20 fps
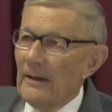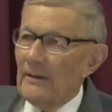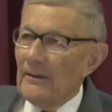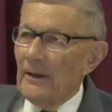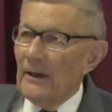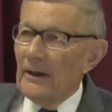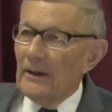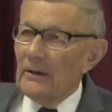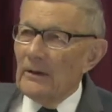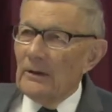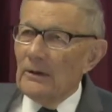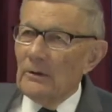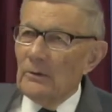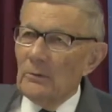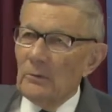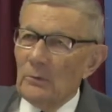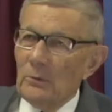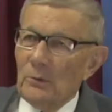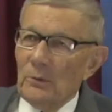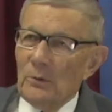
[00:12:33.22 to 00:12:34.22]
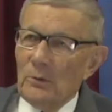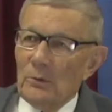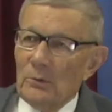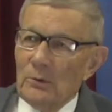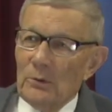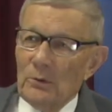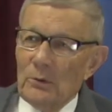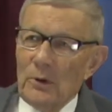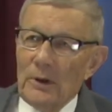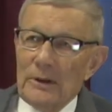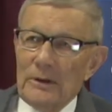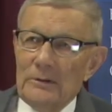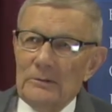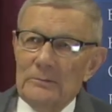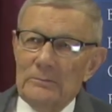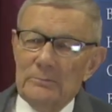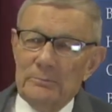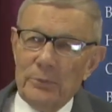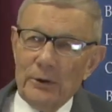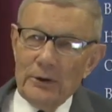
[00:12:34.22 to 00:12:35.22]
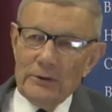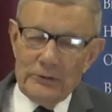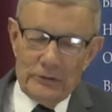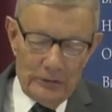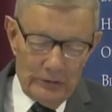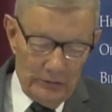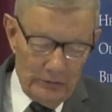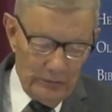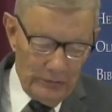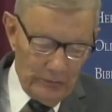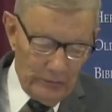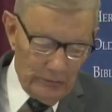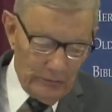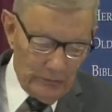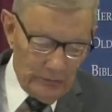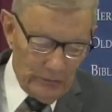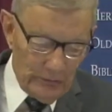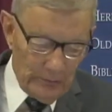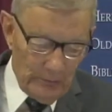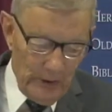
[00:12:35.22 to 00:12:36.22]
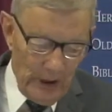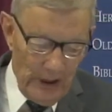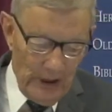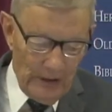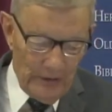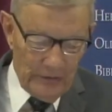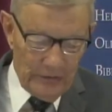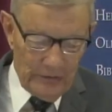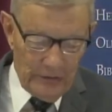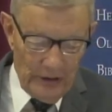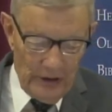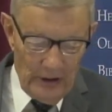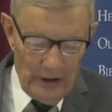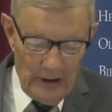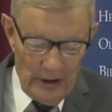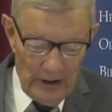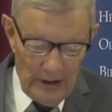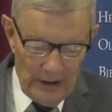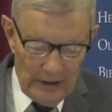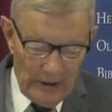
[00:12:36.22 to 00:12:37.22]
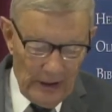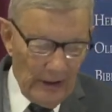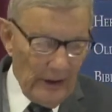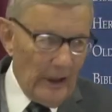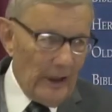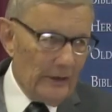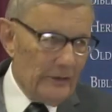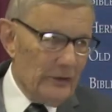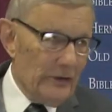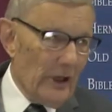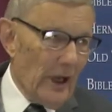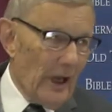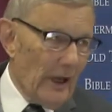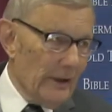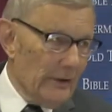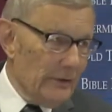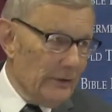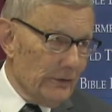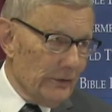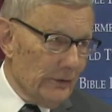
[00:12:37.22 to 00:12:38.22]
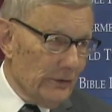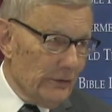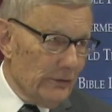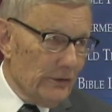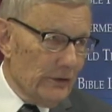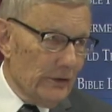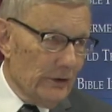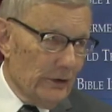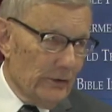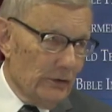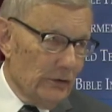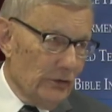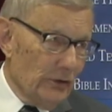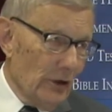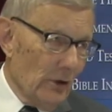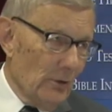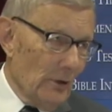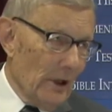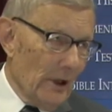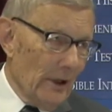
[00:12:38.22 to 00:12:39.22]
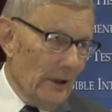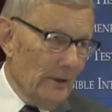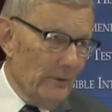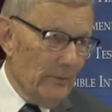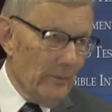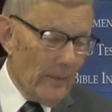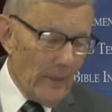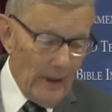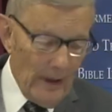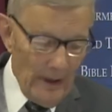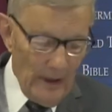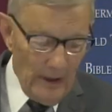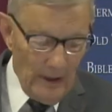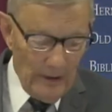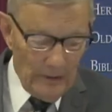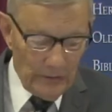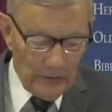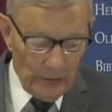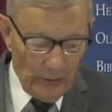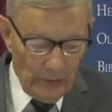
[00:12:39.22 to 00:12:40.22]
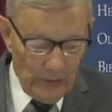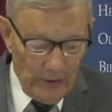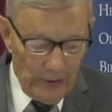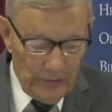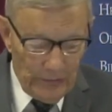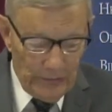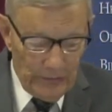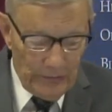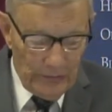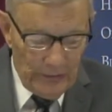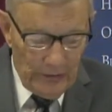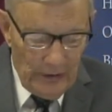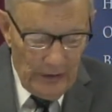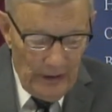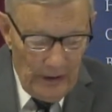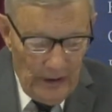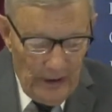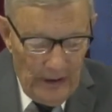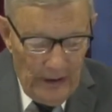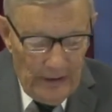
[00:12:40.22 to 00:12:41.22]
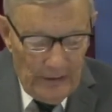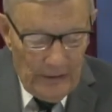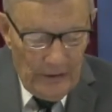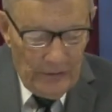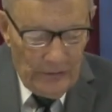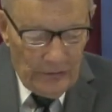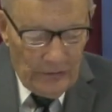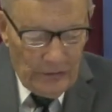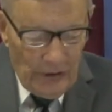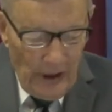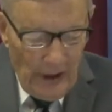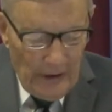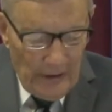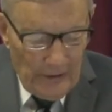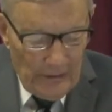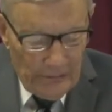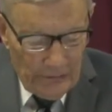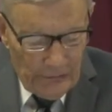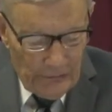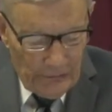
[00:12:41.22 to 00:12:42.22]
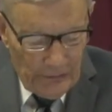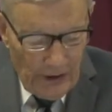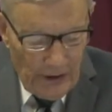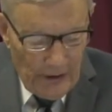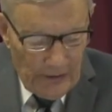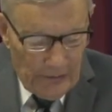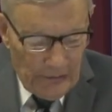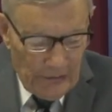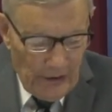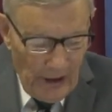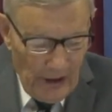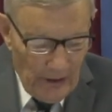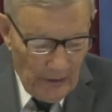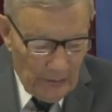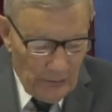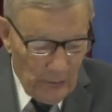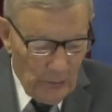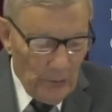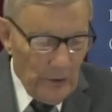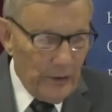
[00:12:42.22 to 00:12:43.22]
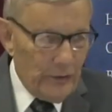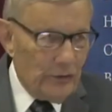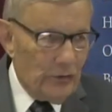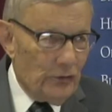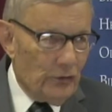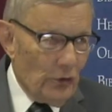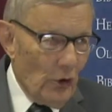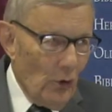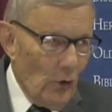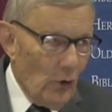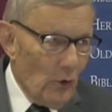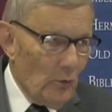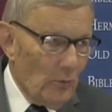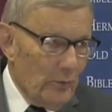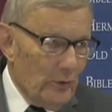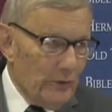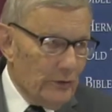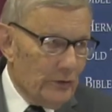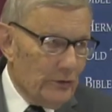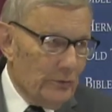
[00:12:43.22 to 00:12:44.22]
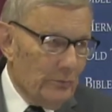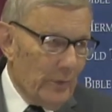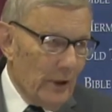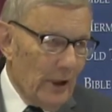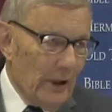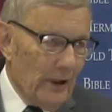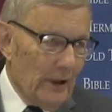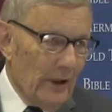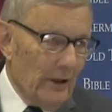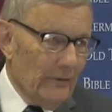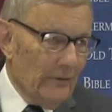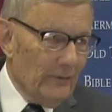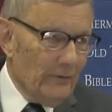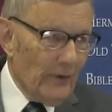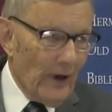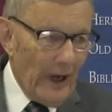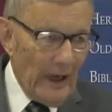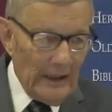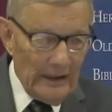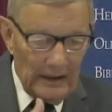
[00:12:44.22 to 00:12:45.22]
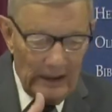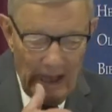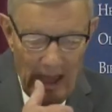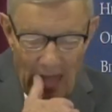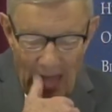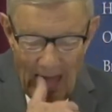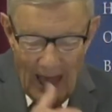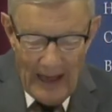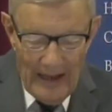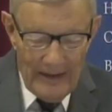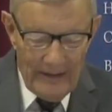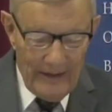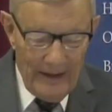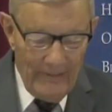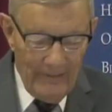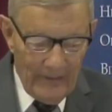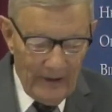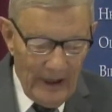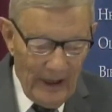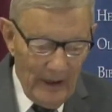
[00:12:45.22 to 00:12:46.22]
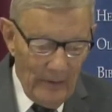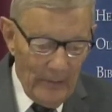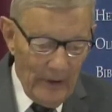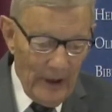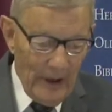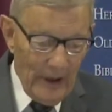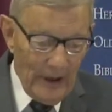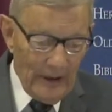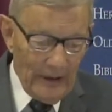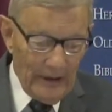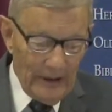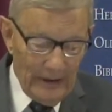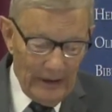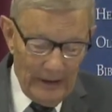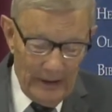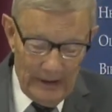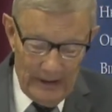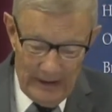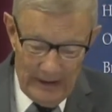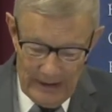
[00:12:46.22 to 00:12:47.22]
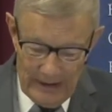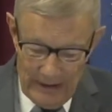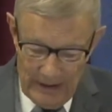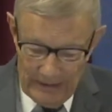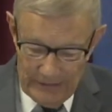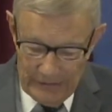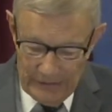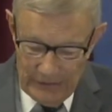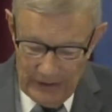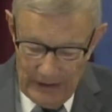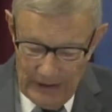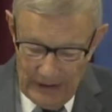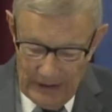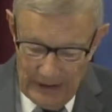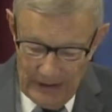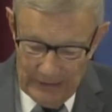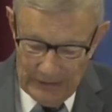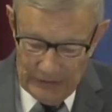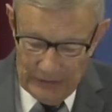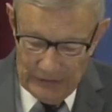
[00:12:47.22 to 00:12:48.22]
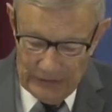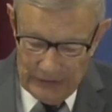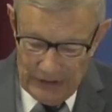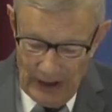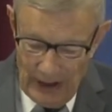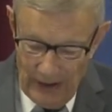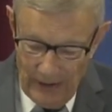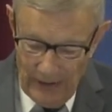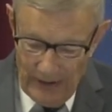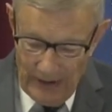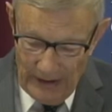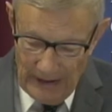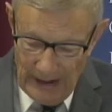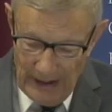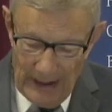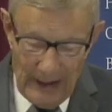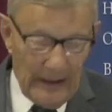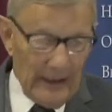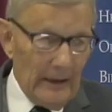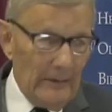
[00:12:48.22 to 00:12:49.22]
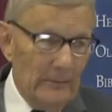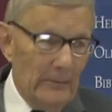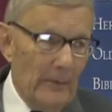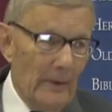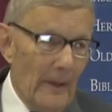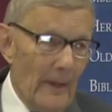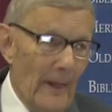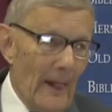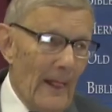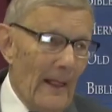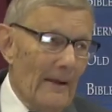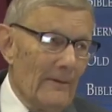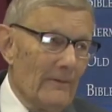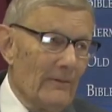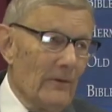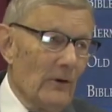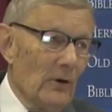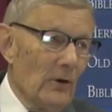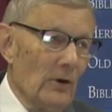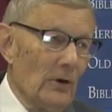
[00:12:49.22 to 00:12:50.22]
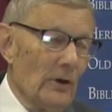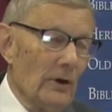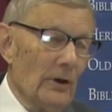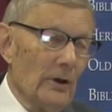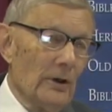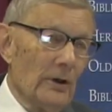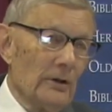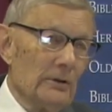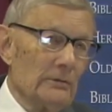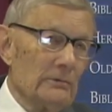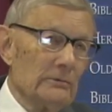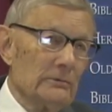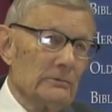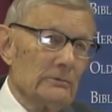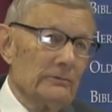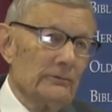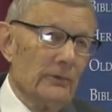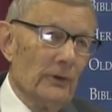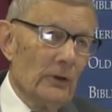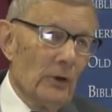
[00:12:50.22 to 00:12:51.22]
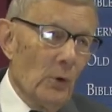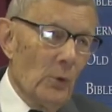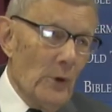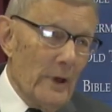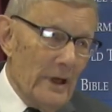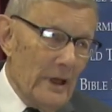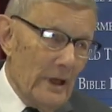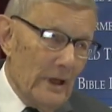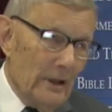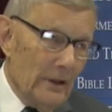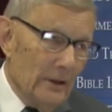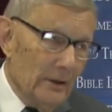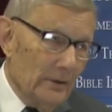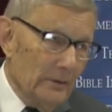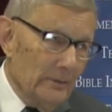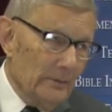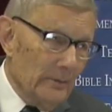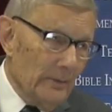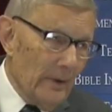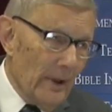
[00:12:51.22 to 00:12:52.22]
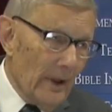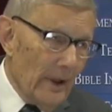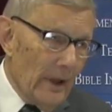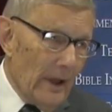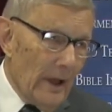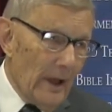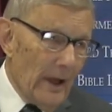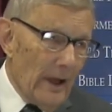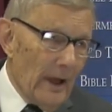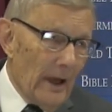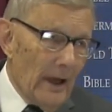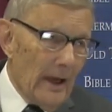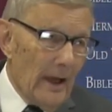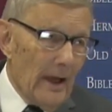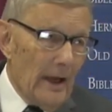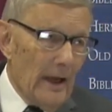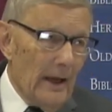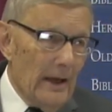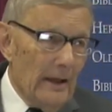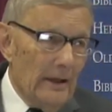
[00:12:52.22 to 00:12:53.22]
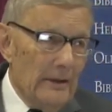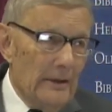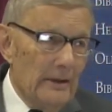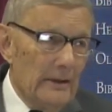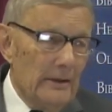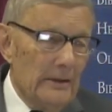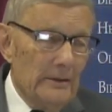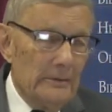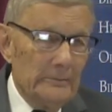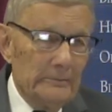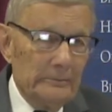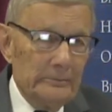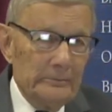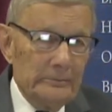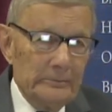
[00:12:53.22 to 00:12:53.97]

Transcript: that one person speaks and the next answers and so on. So this, this cycle starts out with Job speaking. Finally, they've come there. They're sitting there staring at him for, for a week. And